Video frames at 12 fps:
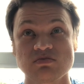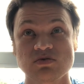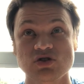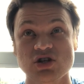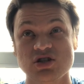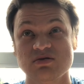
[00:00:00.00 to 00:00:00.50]

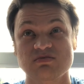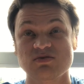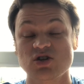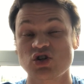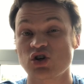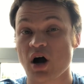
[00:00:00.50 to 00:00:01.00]
just
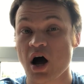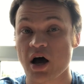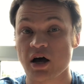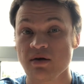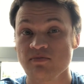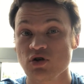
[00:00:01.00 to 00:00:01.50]
to
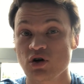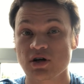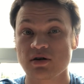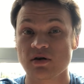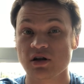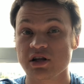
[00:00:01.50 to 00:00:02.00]
try, you
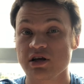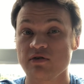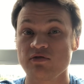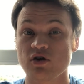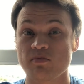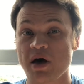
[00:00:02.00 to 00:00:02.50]
could
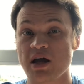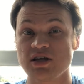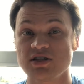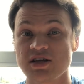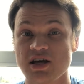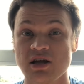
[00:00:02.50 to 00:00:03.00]
leave your
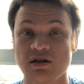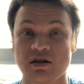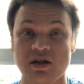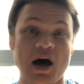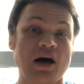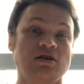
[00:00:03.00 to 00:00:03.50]
pennies in
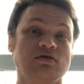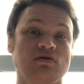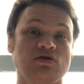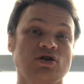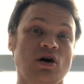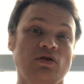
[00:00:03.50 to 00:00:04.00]
that
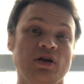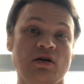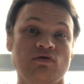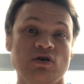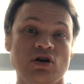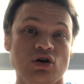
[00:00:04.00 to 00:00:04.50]
salt
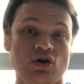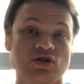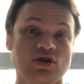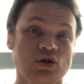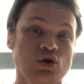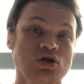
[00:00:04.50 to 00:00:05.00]
and vinegar
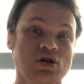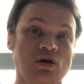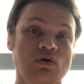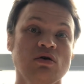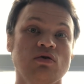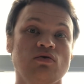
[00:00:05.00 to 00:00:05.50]

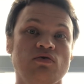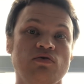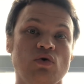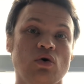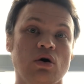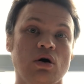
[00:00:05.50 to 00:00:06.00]
solution
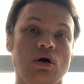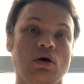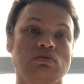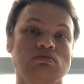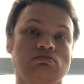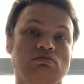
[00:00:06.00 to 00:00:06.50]
for
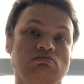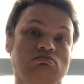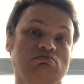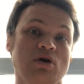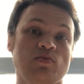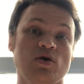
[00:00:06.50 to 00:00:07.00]

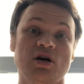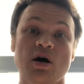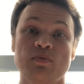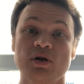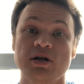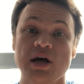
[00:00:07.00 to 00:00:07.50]
maybe a
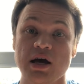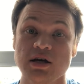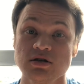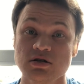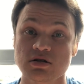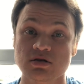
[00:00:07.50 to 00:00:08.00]
couple of
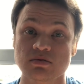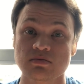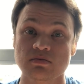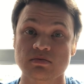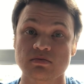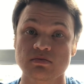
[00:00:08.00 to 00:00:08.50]
days
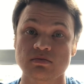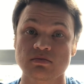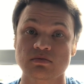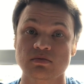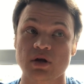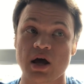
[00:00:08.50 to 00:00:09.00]

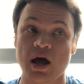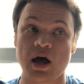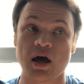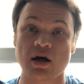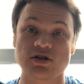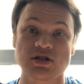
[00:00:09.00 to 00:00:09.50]

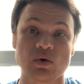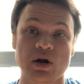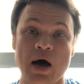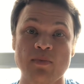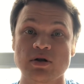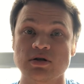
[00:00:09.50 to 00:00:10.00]
and see what
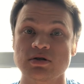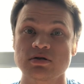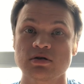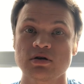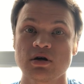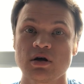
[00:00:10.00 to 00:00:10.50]
happens.
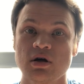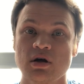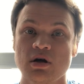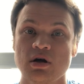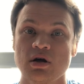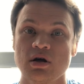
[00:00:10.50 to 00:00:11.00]

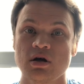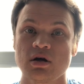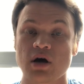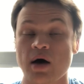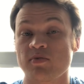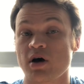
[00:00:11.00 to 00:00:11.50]

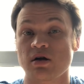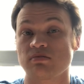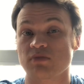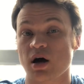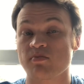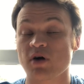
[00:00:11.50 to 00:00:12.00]
I'm not
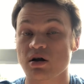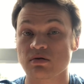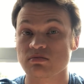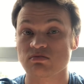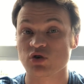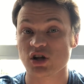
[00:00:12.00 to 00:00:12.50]

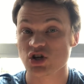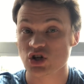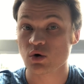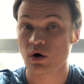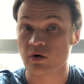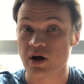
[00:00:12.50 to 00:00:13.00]
really
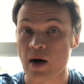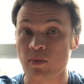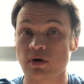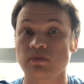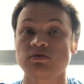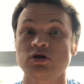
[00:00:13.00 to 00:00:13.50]
sure what would
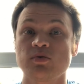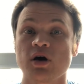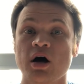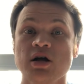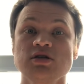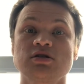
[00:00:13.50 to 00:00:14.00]
happen, to be
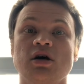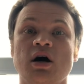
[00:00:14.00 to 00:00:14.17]
honest.